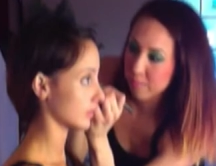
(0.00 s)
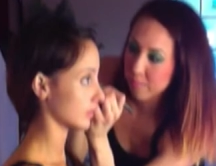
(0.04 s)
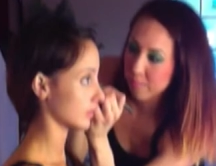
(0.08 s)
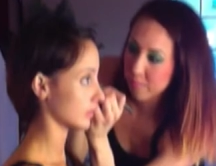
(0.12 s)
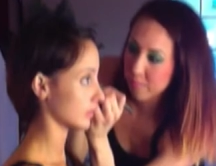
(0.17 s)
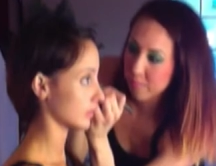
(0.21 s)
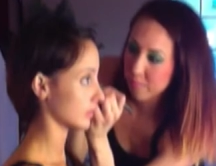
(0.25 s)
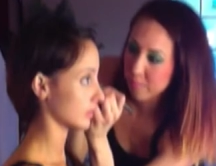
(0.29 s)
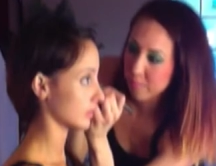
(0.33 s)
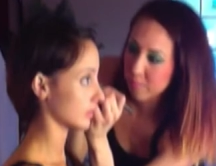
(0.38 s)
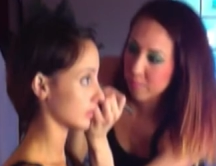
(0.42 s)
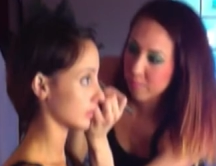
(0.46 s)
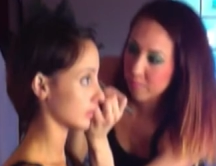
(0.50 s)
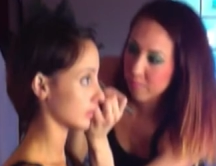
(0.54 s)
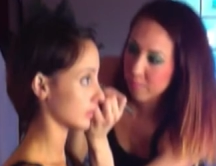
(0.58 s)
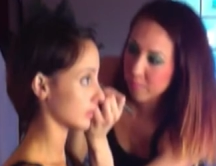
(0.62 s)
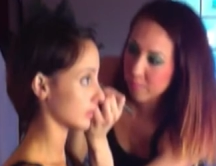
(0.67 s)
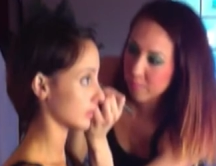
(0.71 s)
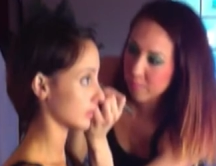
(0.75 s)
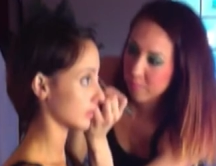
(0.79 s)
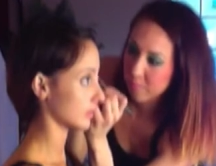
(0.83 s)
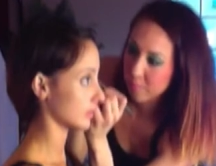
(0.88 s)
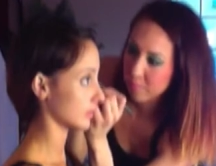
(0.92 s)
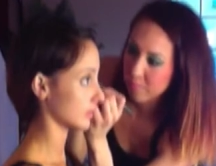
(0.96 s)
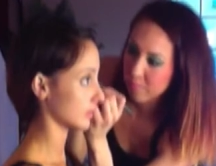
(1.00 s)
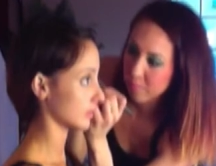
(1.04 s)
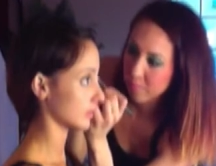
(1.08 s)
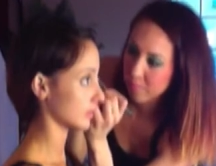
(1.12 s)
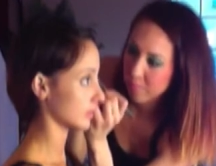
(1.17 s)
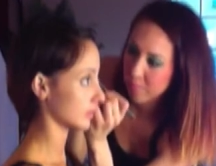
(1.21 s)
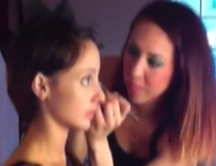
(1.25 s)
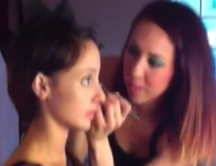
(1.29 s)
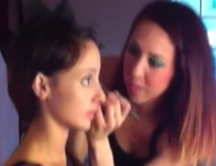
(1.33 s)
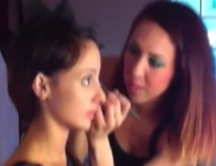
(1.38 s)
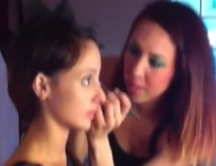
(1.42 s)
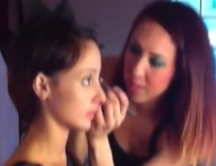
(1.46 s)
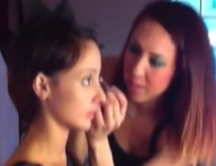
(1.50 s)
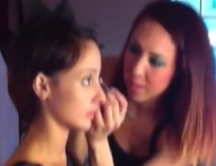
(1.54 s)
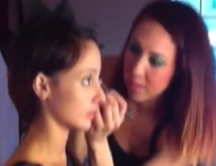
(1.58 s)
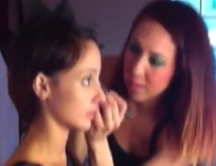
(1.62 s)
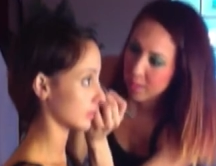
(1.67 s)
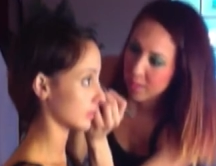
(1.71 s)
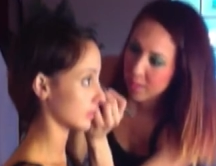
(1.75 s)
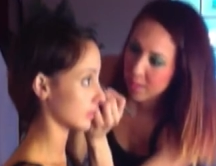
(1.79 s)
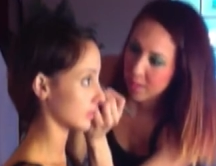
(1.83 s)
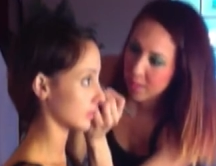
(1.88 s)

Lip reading: No one is speaking in this clip.